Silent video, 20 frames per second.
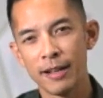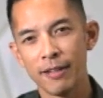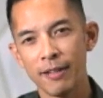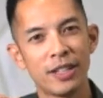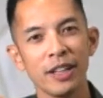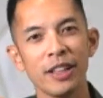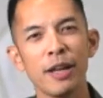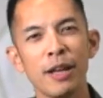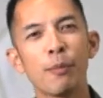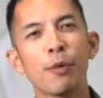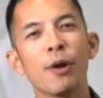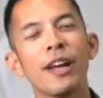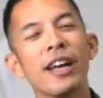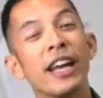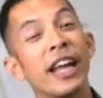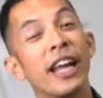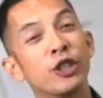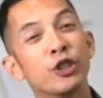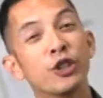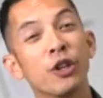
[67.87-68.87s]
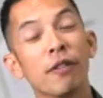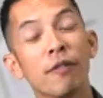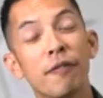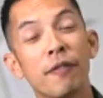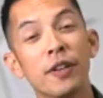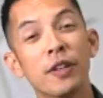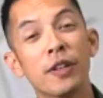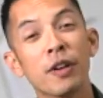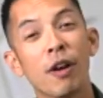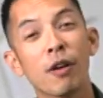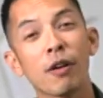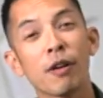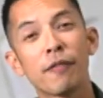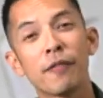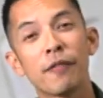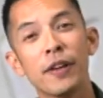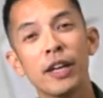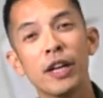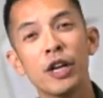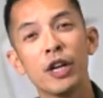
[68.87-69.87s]
deliberate nature of
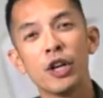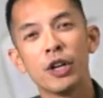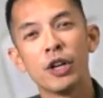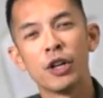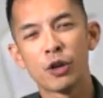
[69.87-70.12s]
photography,